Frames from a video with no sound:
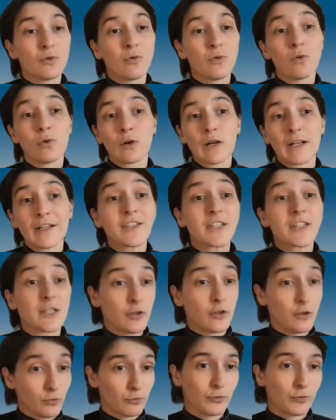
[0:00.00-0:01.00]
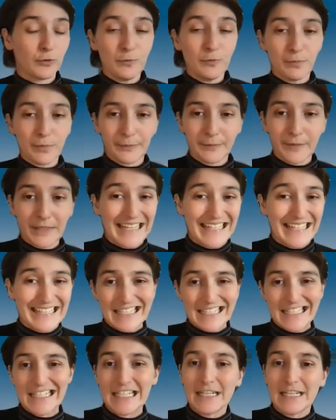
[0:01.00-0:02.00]
or else a group, an
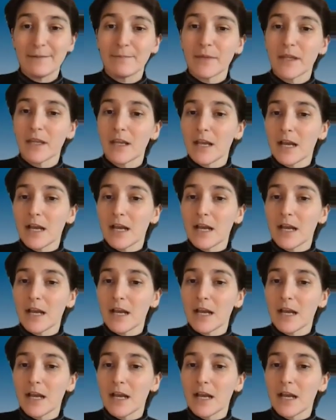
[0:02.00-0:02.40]
entity,